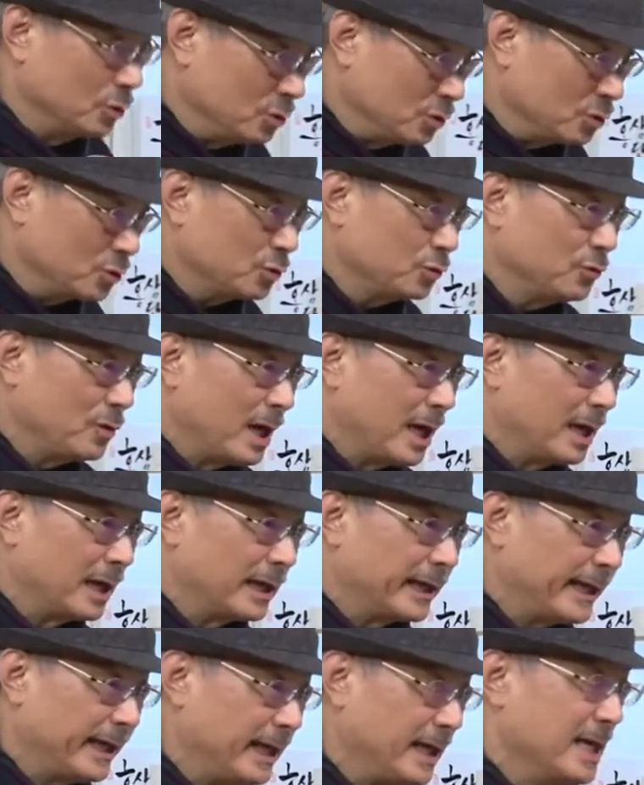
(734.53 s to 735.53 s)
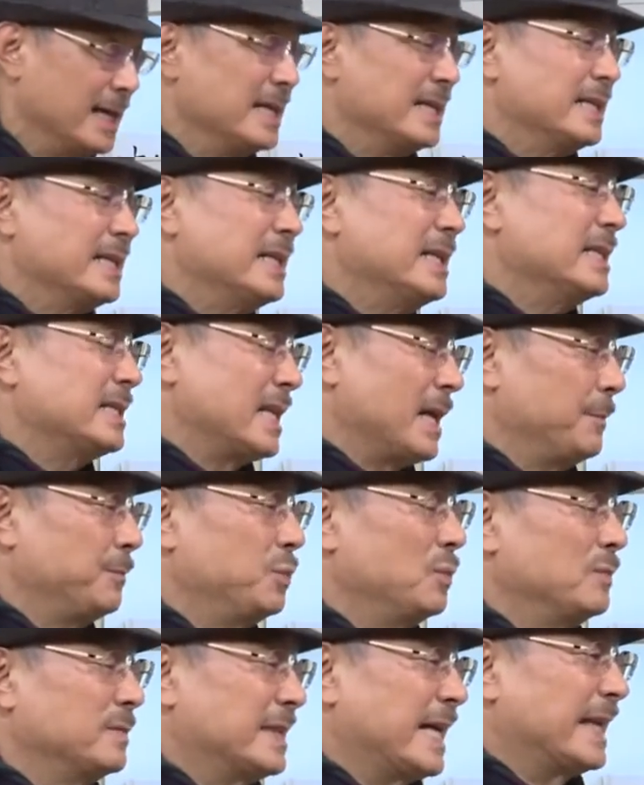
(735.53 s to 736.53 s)
You are selling these
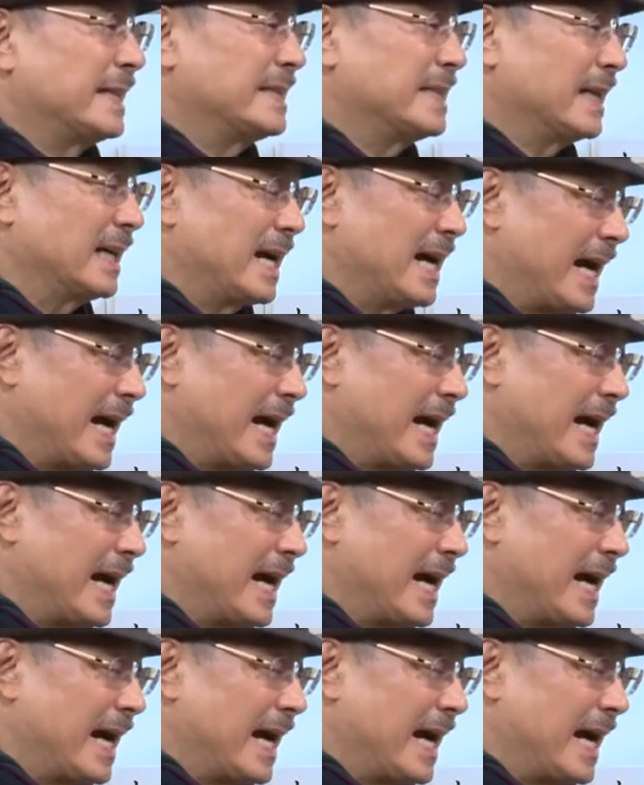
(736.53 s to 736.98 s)
products